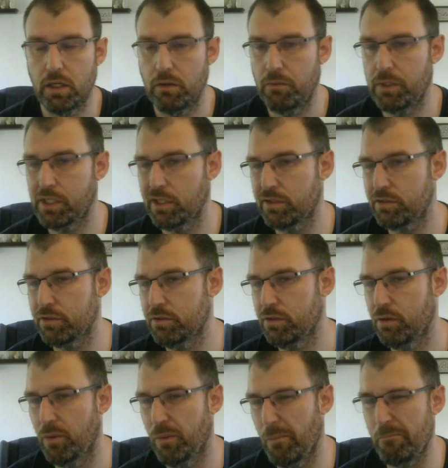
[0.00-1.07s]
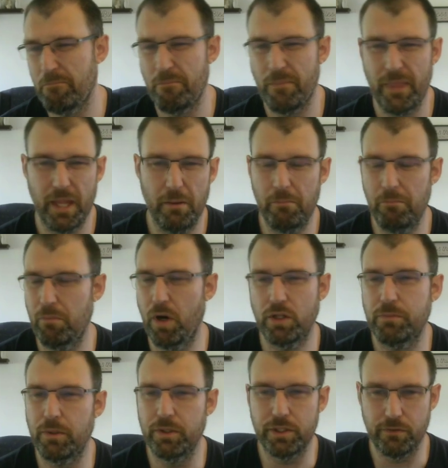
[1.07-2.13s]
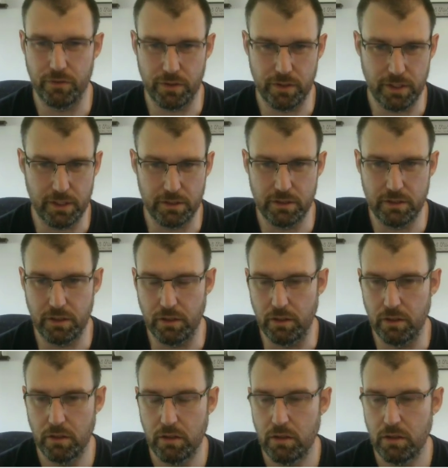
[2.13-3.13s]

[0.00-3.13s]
we can do multiple different things here.